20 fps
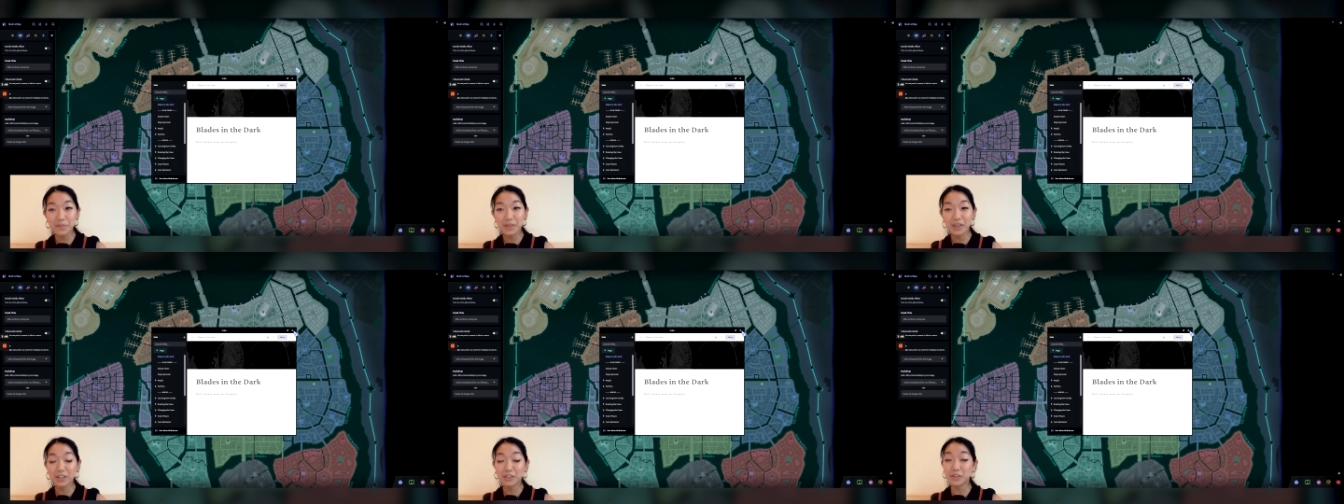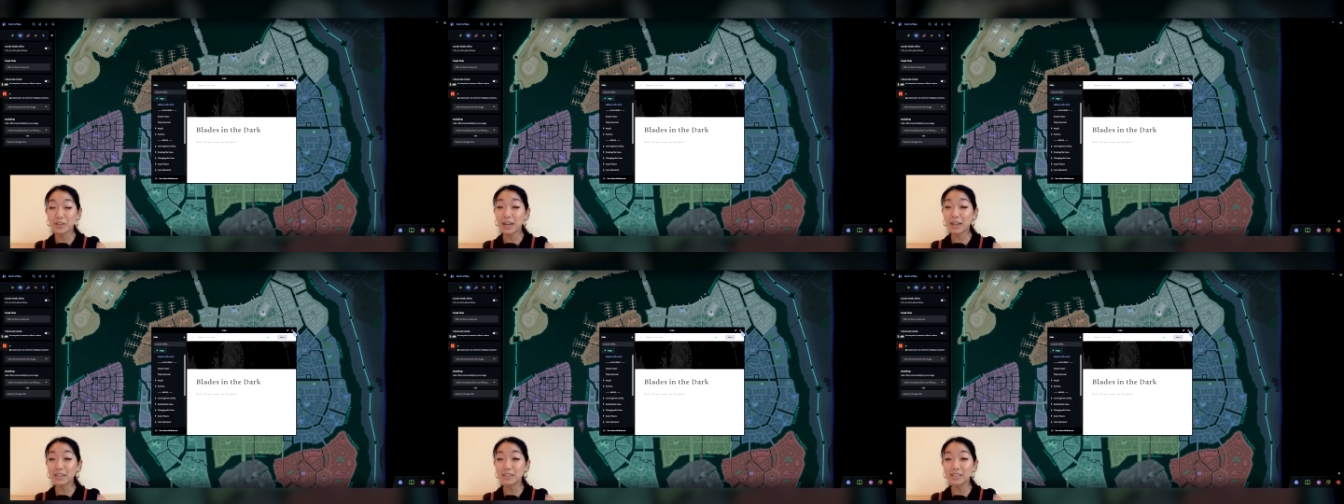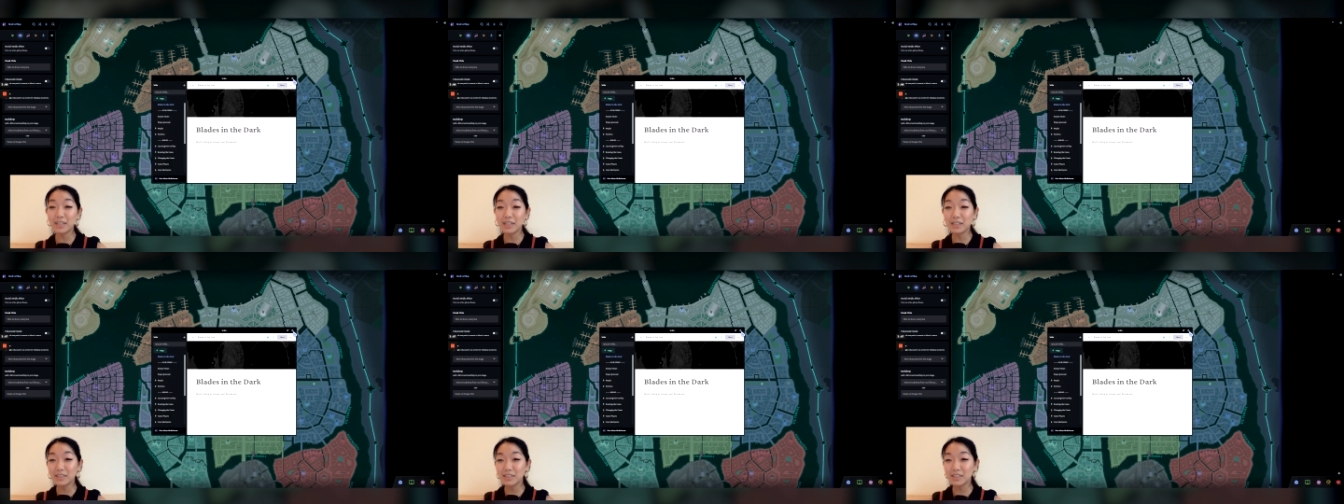So that
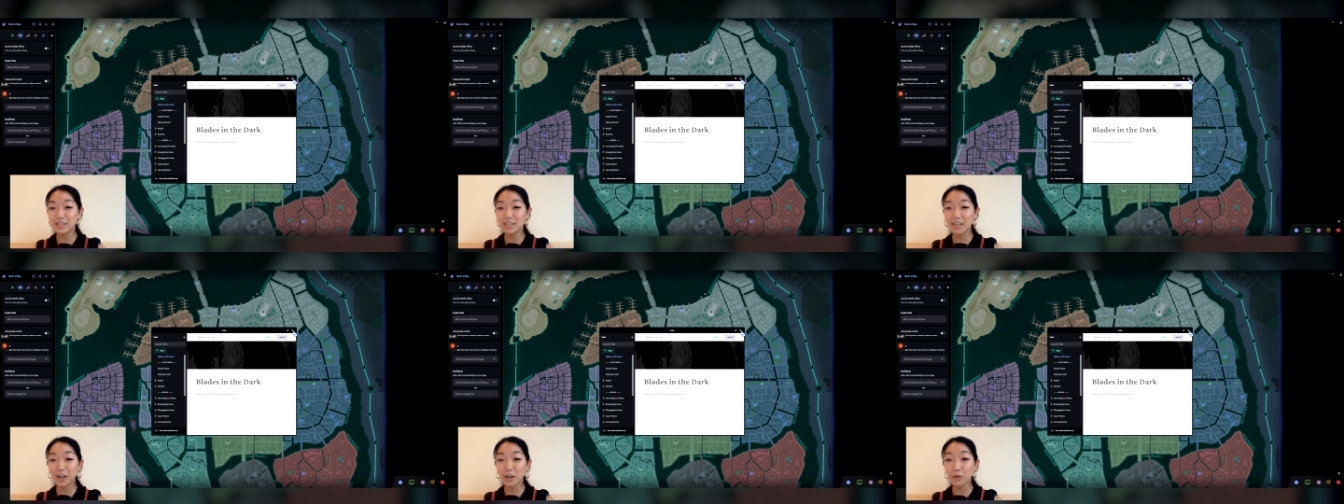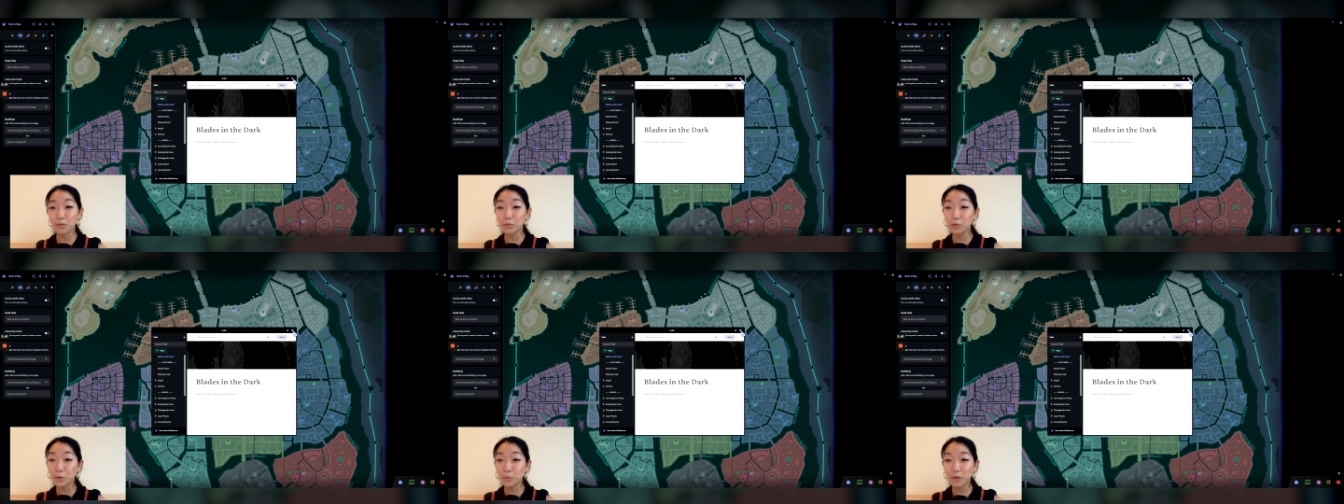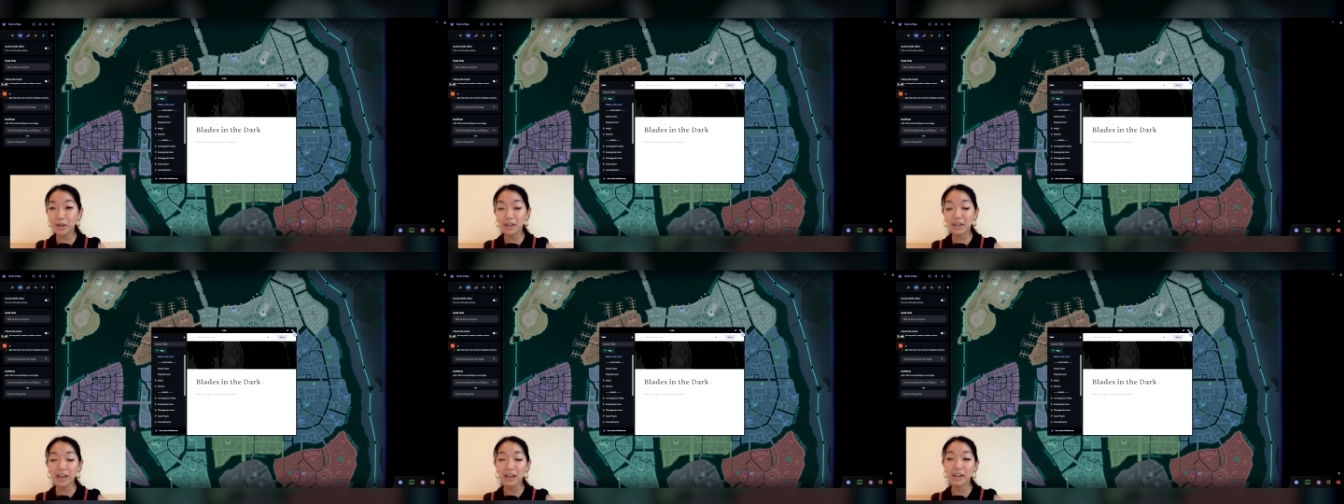contains the entire
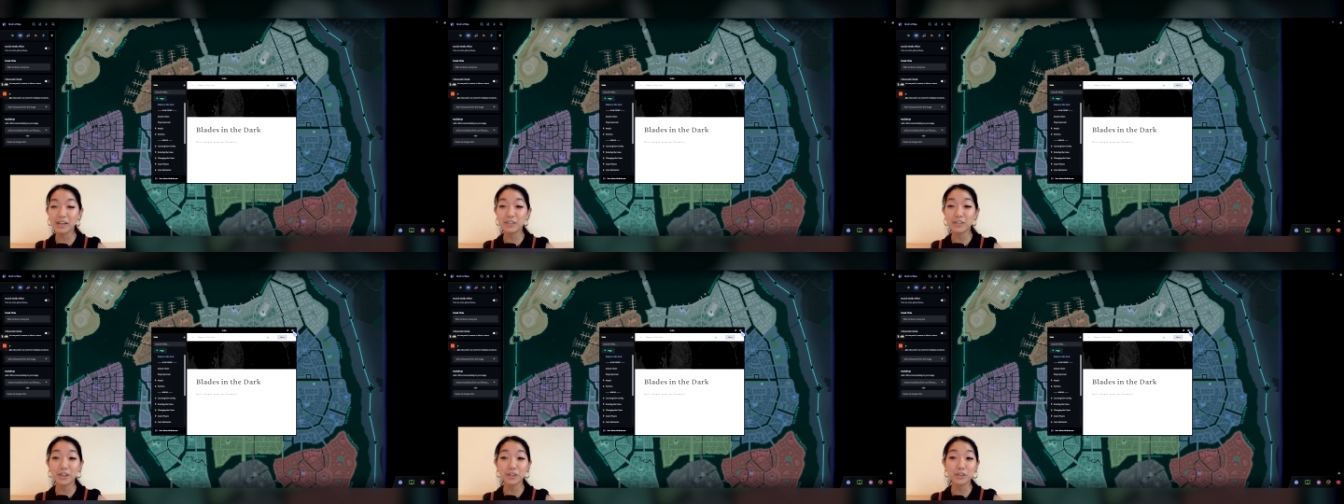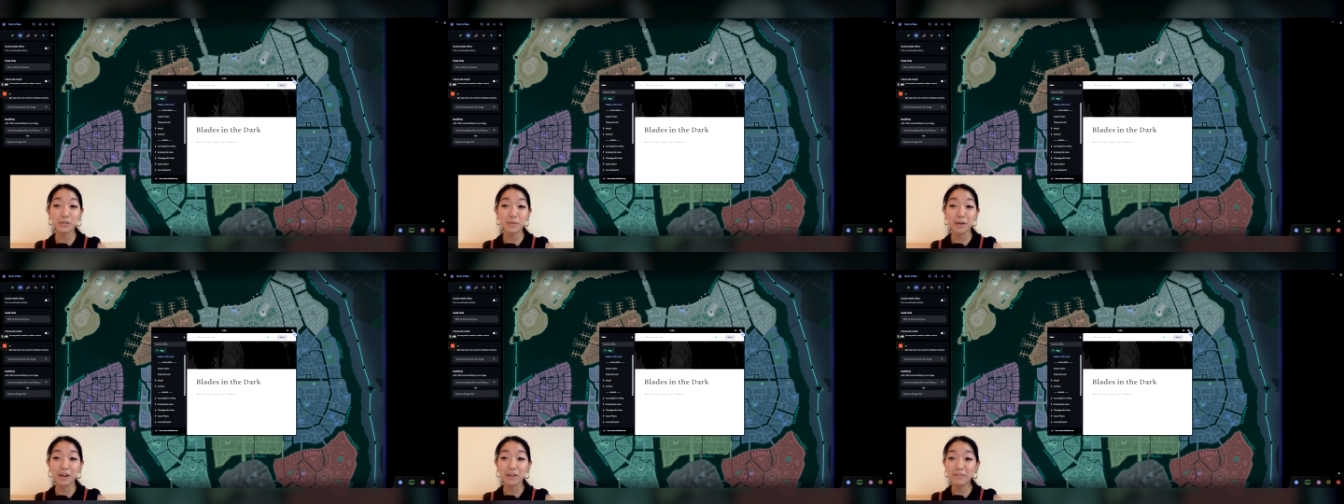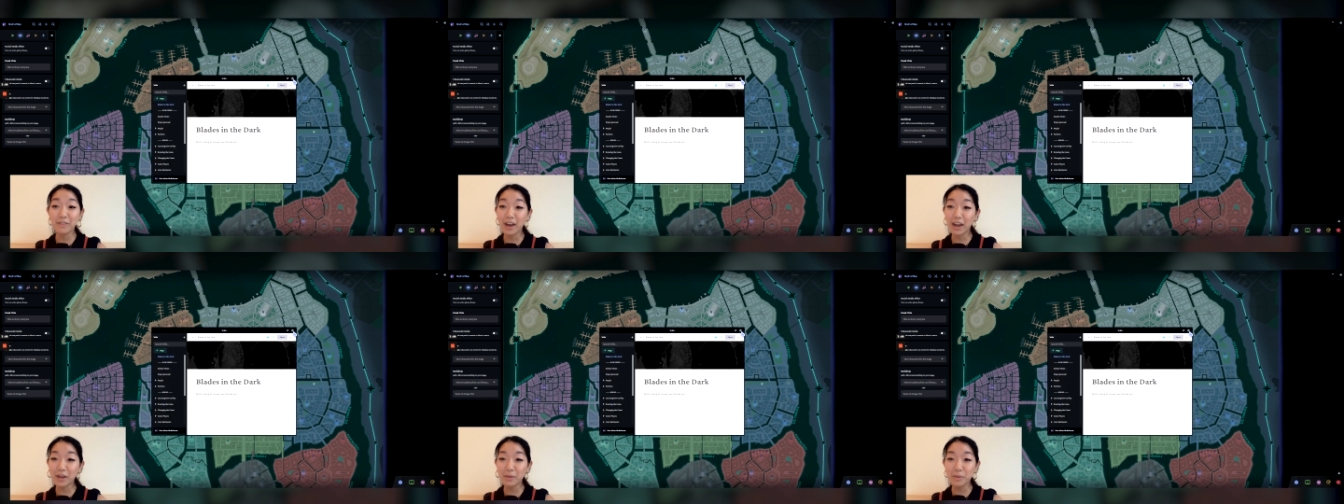rulebook and is also
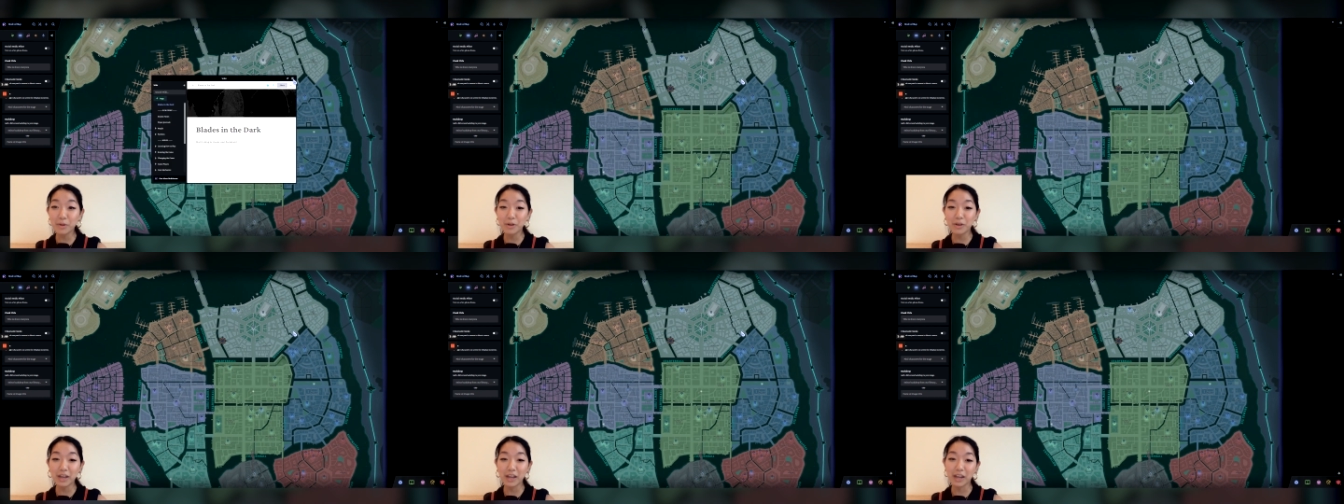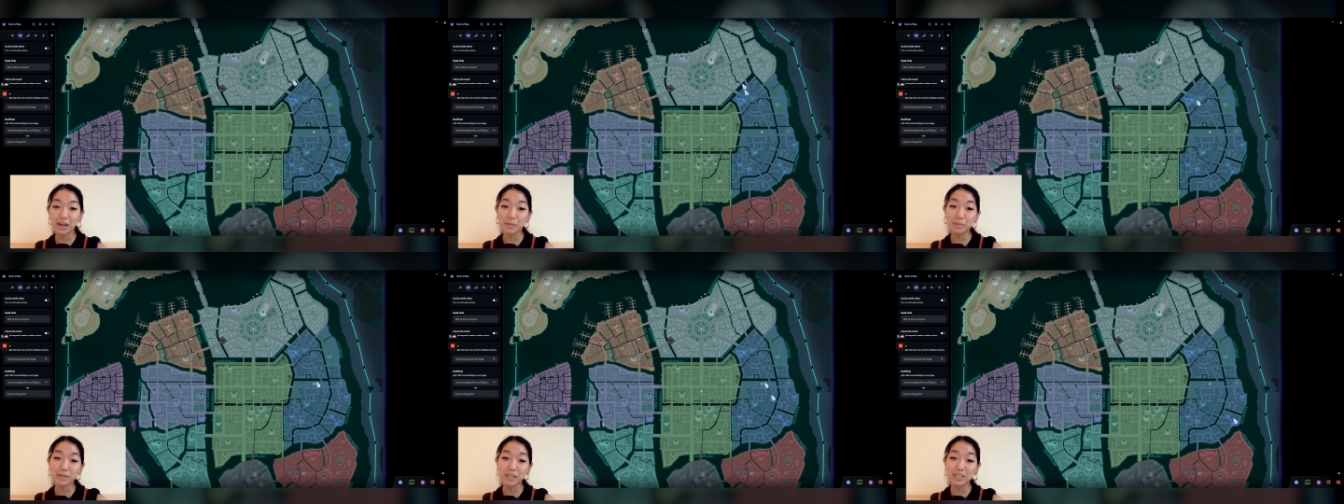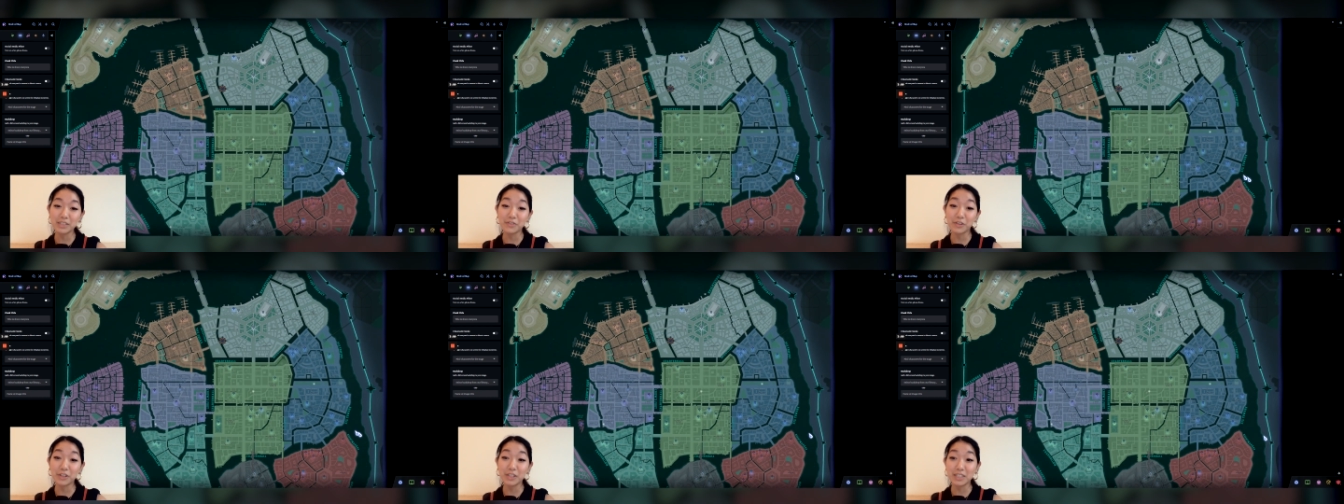modifiable and a
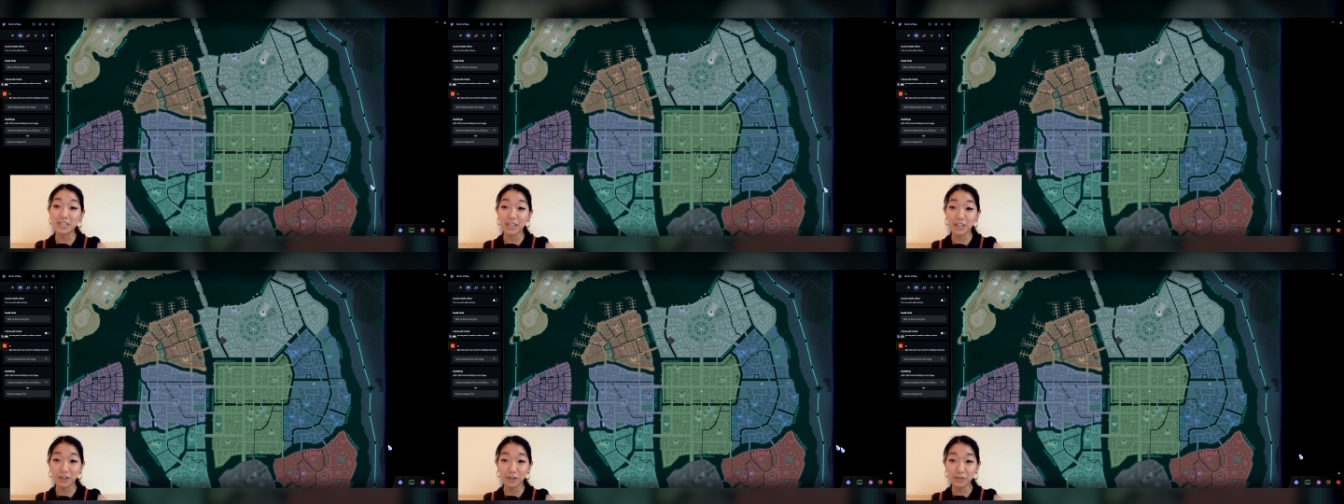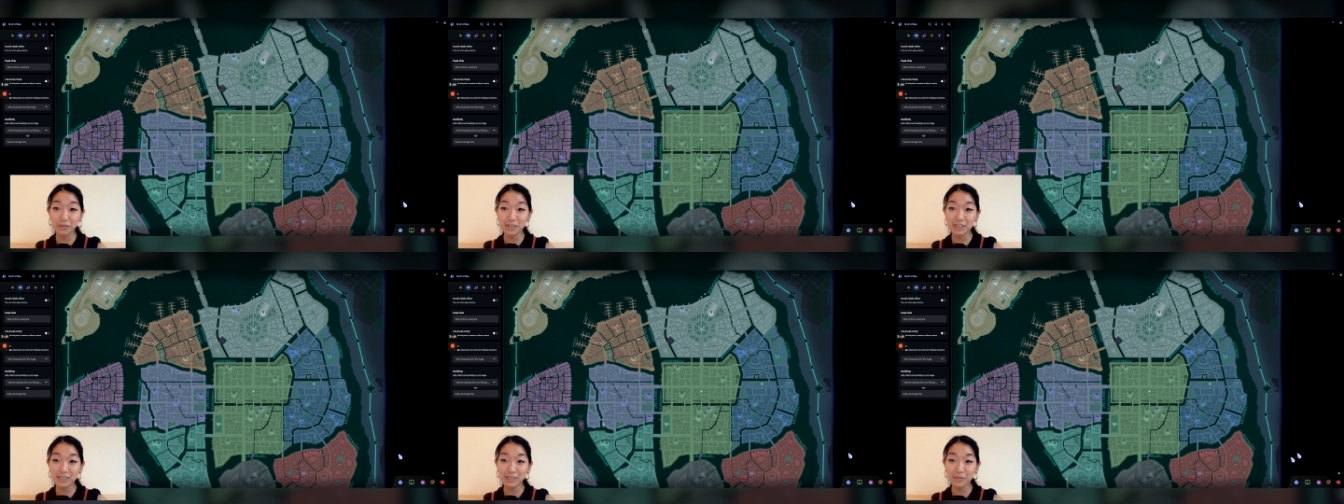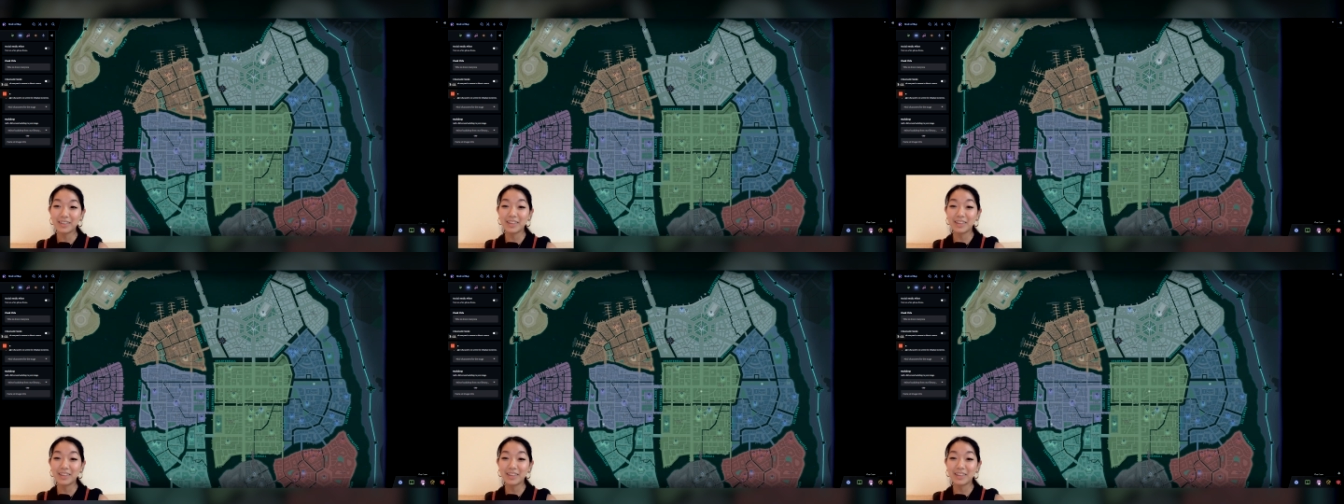place for you to take notes.